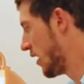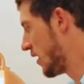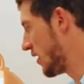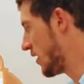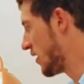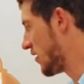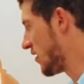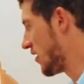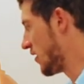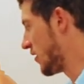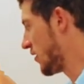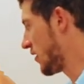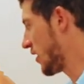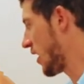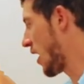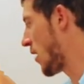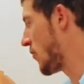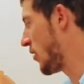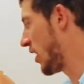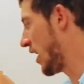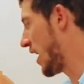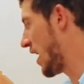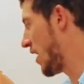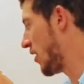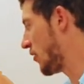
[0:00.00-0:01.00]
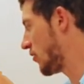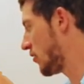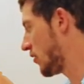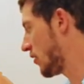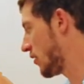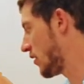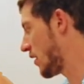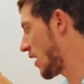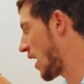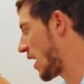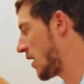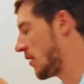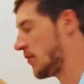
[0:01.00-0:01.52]
This is coming out
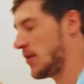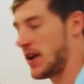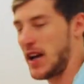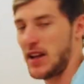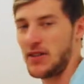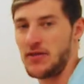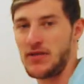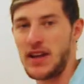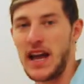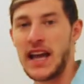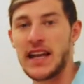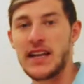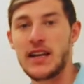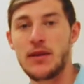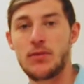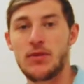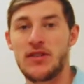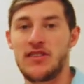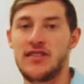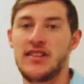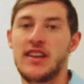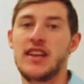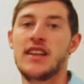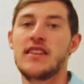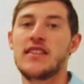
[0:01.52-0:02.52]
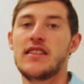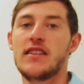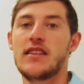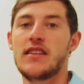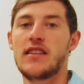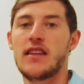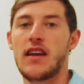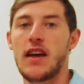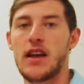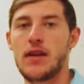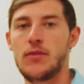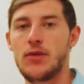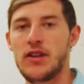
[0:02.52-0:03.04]
at about 80%
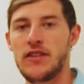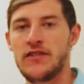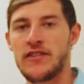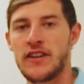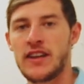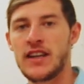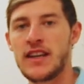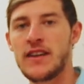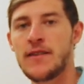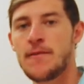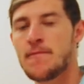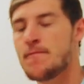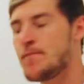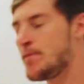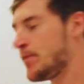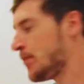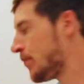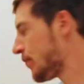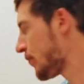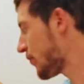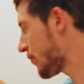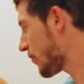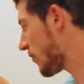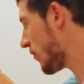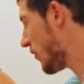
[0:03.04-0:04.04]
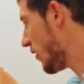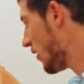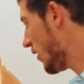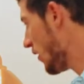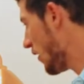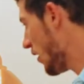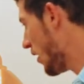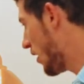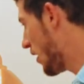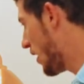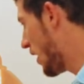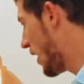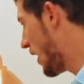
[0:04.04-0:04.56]
ABV,
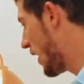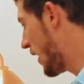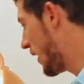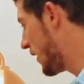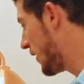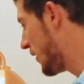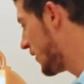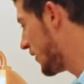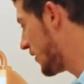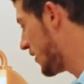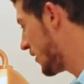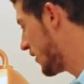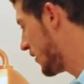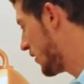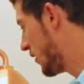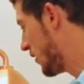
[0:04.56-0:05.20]
and